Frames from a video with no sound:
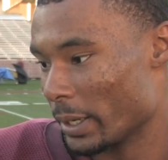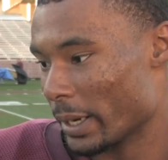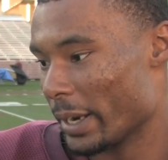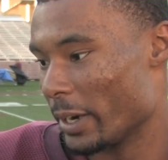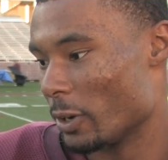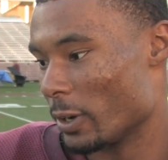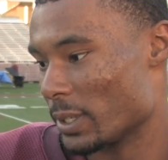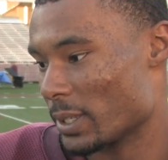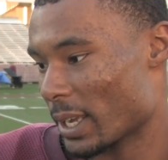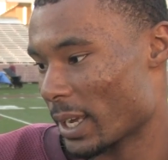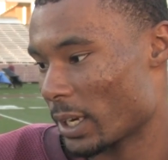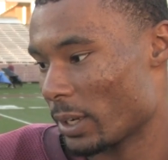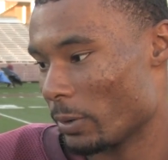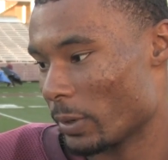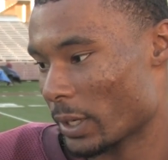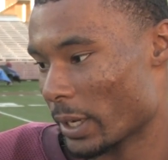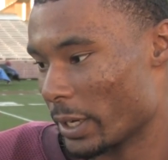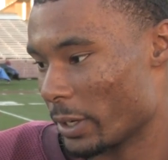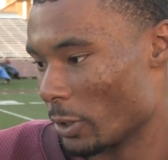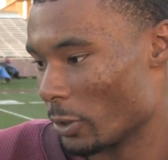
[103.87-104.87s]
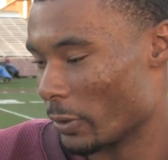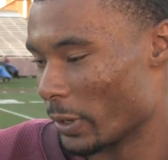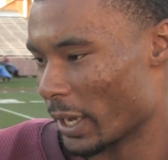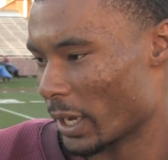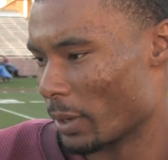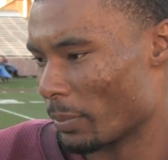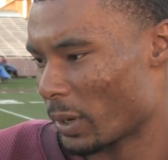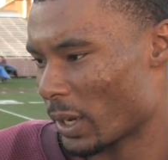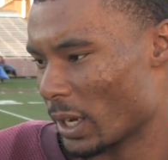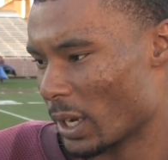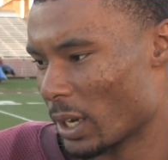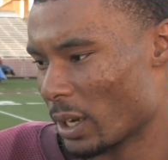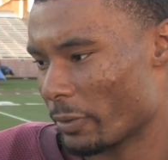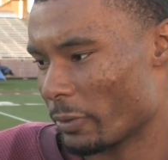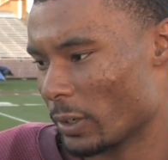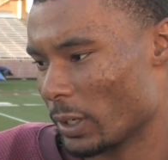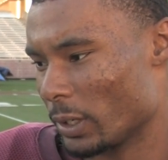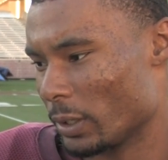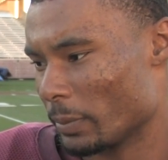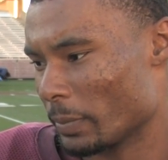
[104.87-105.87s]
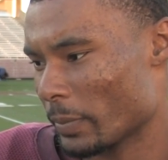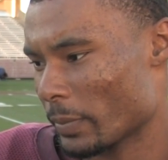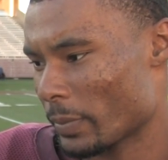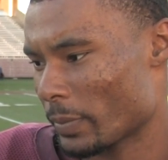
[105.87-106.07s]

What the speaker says: they know exactly what they do and they can play confident.